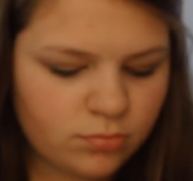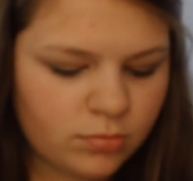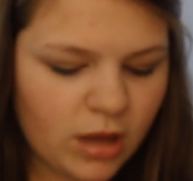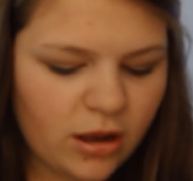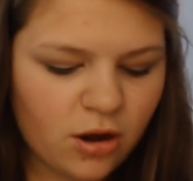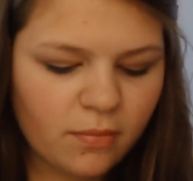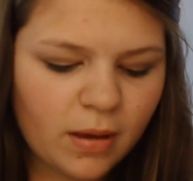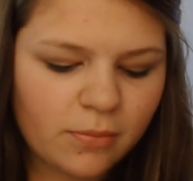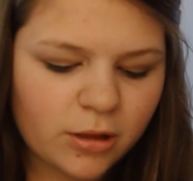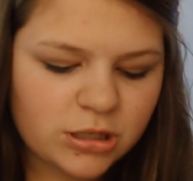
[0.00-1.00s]
I know
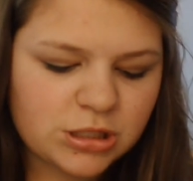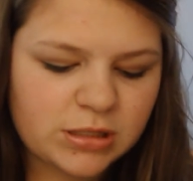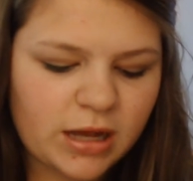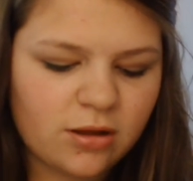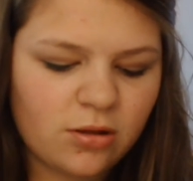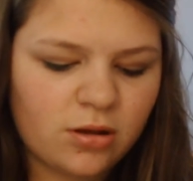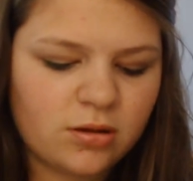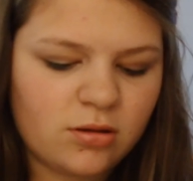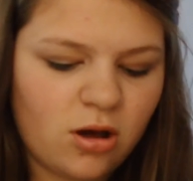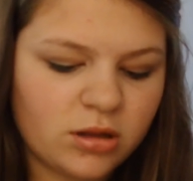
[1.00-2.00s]
my blushes kind of
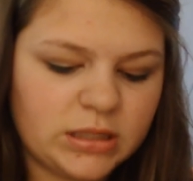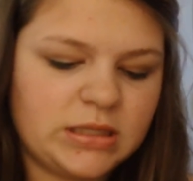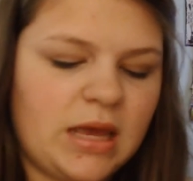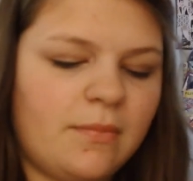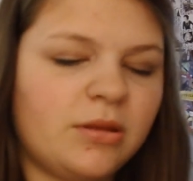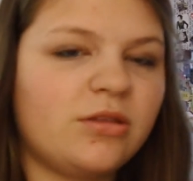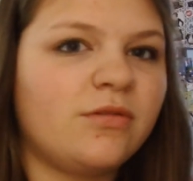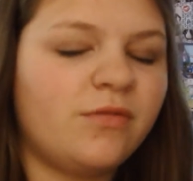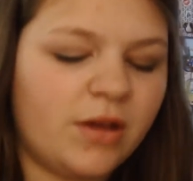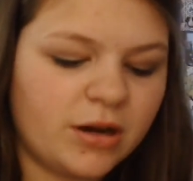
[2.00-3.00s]
look all the same, but they're
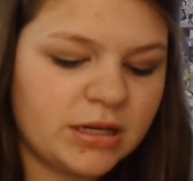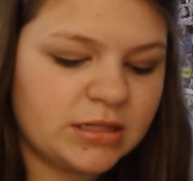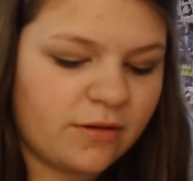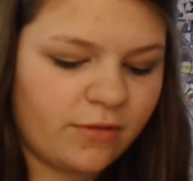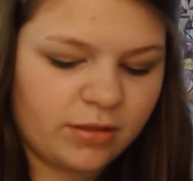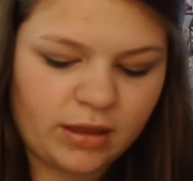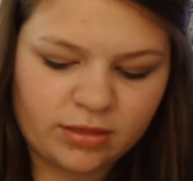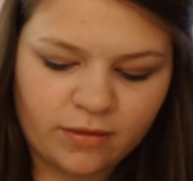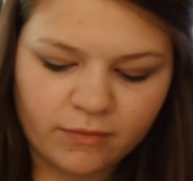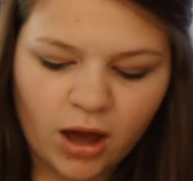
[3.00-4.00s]
very different. Like,
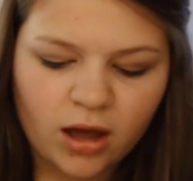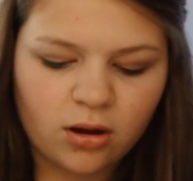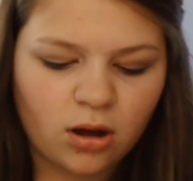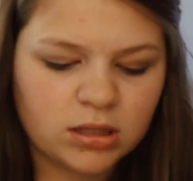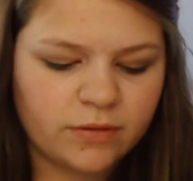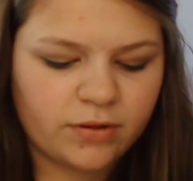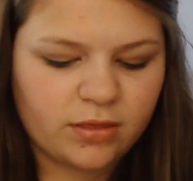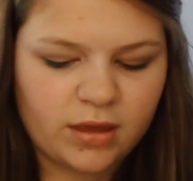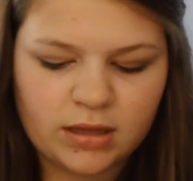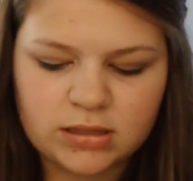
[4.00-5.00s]
they've got all different
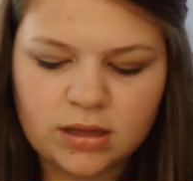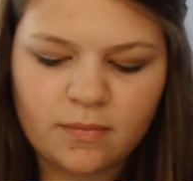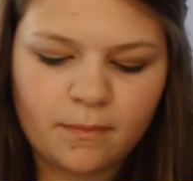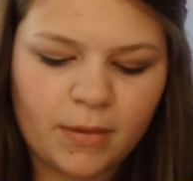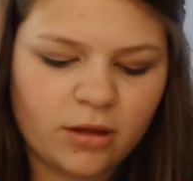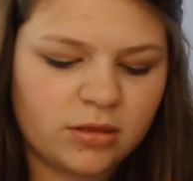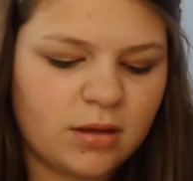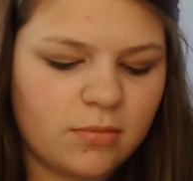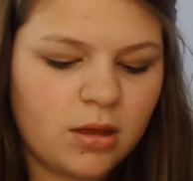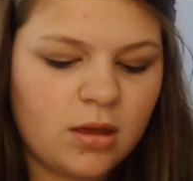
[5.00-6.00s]
things about
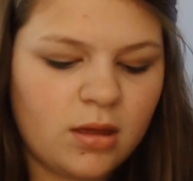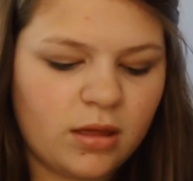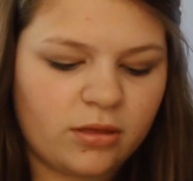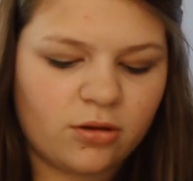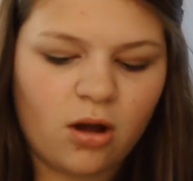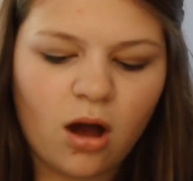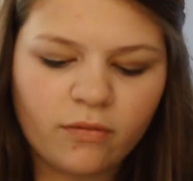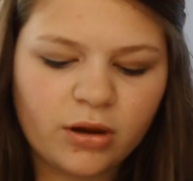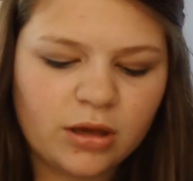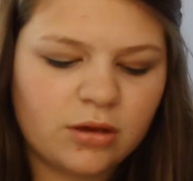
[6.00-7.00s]
them. Like, they're all
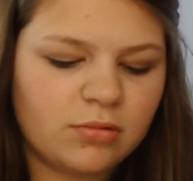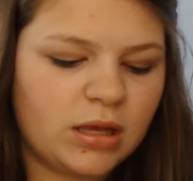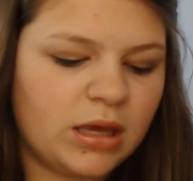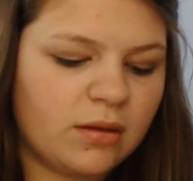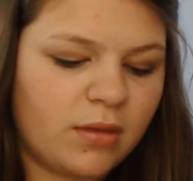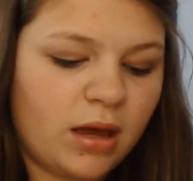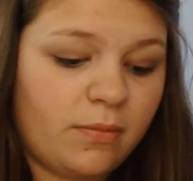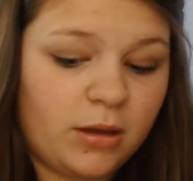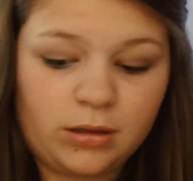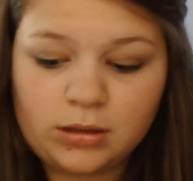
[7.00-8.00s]
very unique in my
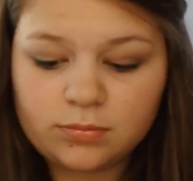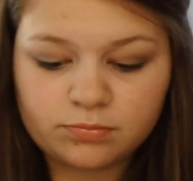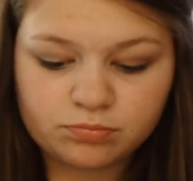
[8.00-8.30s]
opinion.